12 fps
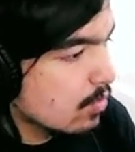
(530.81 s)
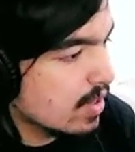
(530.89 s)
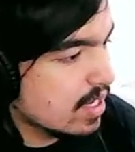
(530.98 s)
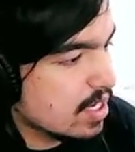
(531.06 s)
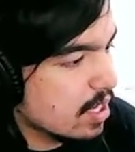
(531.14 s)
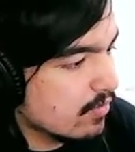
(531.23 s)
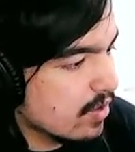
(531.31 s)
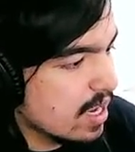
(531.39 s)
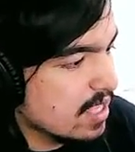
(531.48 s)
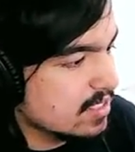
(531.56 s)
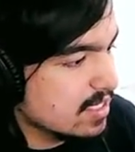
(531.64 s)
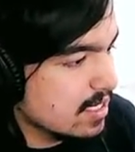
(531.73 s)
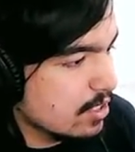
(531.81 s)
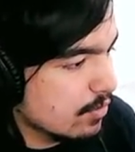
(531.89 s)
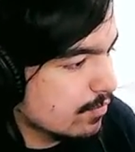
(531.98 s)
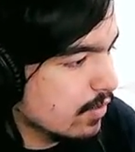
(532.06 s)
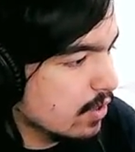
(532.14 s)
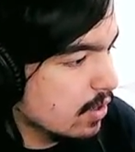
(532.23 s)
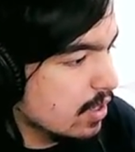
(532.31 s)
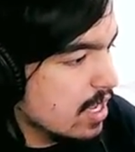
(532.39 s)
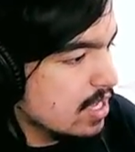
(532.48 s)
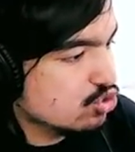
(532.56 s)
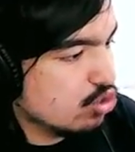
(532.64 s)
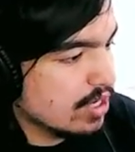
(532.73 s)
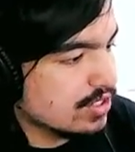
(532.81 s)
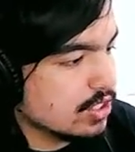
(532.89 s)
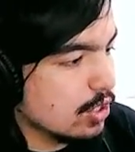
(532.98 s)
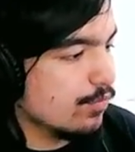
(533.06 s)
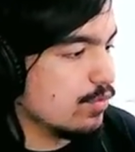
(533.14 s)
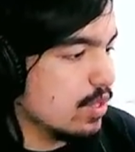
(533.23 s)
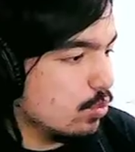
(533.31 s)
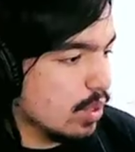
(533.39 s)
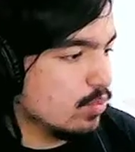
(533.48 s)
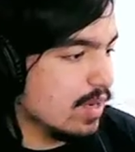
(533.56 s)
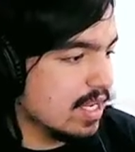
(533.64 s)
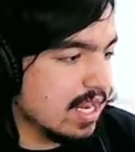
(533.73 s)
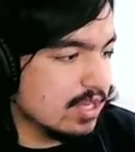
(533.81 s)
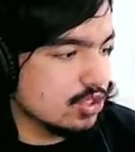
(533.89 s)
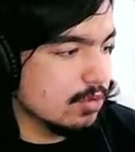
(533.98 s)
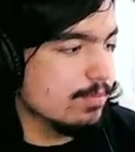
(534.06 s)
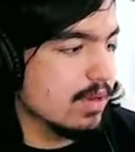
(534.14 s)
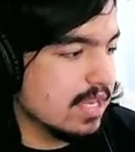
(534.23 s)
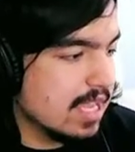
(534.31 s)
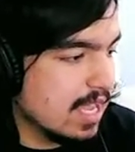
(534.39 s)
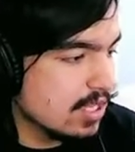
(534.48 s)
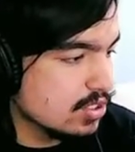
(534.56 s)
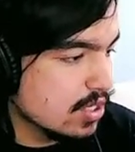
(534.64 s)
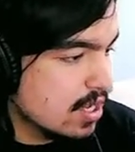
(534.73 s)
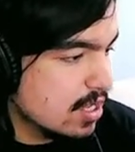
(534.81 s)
We get a cover and a near fall. Tries to go for the one-winged angel, but Cage